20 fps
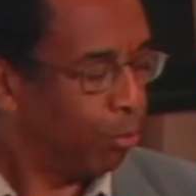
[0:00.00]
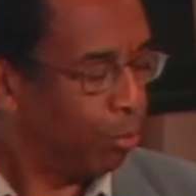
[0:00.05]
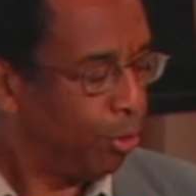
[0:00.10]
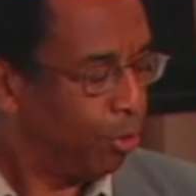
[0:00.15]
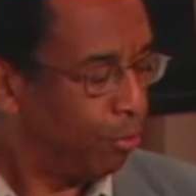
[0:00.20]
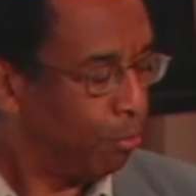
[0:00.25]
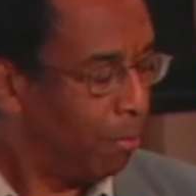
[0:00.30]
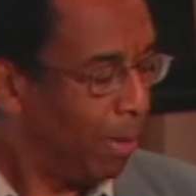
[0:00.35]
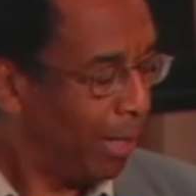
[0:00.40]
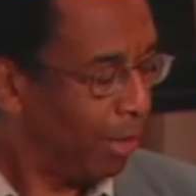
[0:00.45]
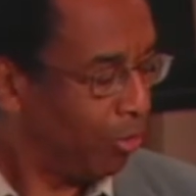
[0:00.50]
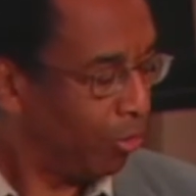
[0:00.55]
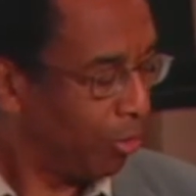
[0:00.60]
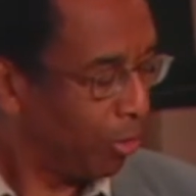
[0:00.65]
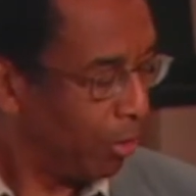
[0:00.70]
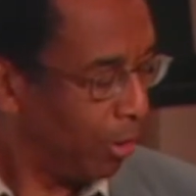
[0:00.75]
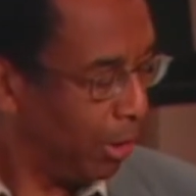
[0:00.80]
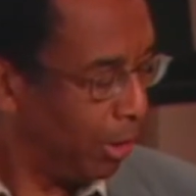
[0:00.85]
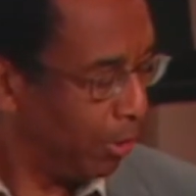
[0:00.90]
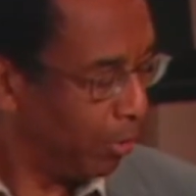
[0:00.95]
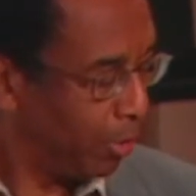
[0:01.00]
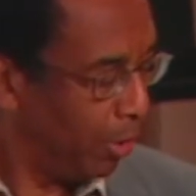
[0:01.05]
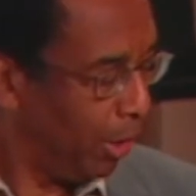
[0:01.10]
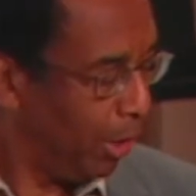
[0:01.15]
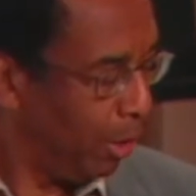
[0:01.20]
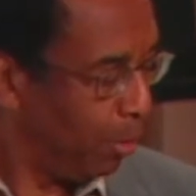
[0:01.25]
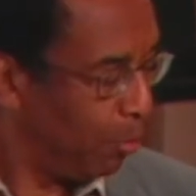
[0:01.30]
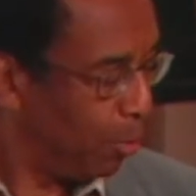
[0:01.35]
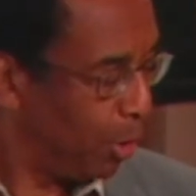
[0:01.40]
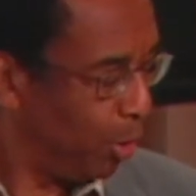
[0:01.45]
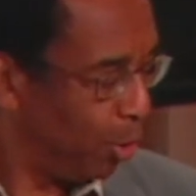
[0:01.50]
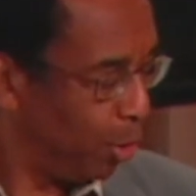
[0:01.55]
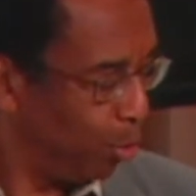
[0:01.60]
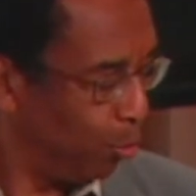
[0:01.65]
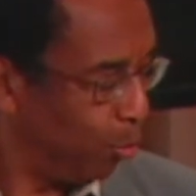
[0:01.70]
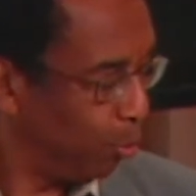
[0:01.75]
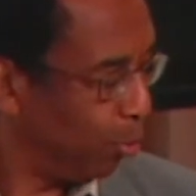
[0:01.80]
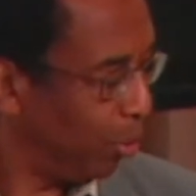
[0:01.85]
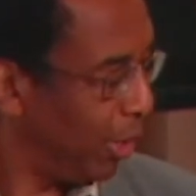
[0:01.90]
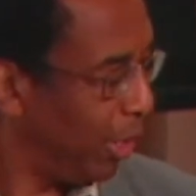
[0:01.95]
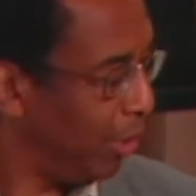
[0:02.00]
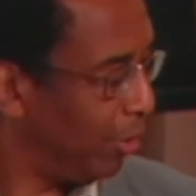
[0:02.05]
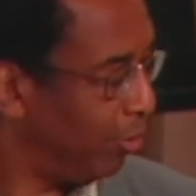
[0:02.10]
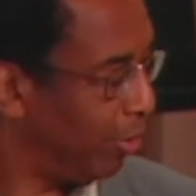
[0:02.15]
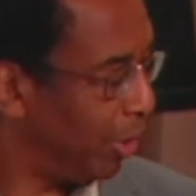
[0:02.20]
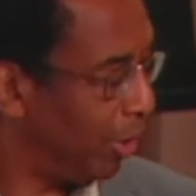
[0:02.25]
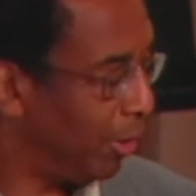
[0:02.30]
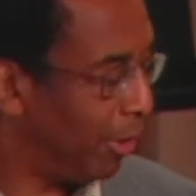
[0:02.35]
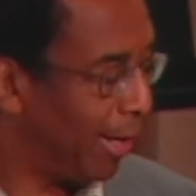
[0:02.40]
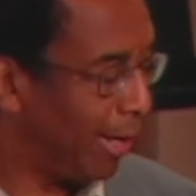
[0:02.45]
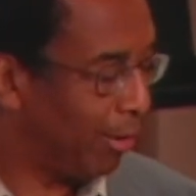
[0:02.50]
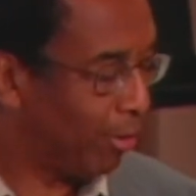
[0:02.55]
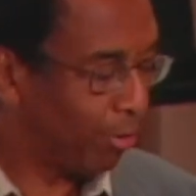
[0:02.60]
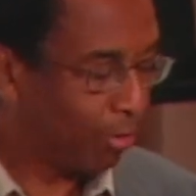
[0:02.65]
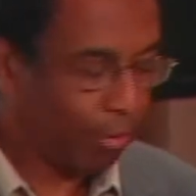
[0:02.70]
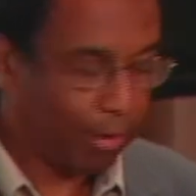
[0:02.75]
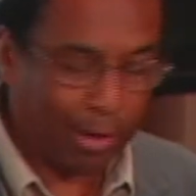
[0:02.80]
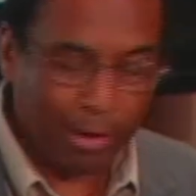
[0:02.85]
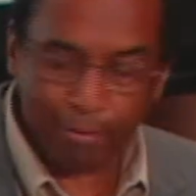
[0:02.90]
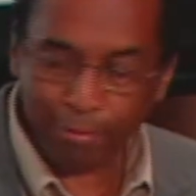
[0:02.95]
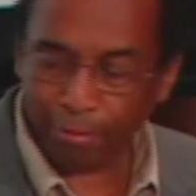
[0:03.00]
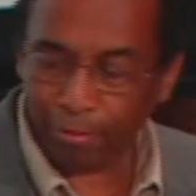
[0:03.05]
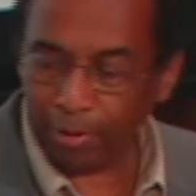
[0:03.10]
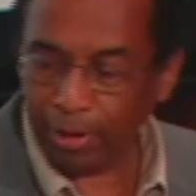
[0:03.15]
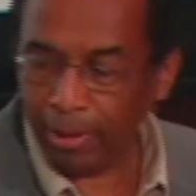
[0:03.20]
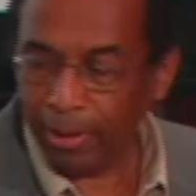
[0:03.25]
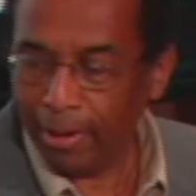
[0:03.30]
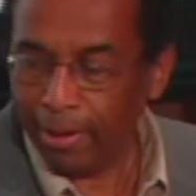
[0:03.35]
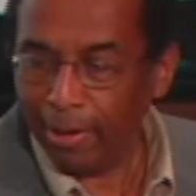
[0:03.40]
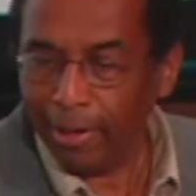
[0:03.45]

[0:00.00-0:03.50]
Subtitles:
which makes clear to anyone who reads it that slavery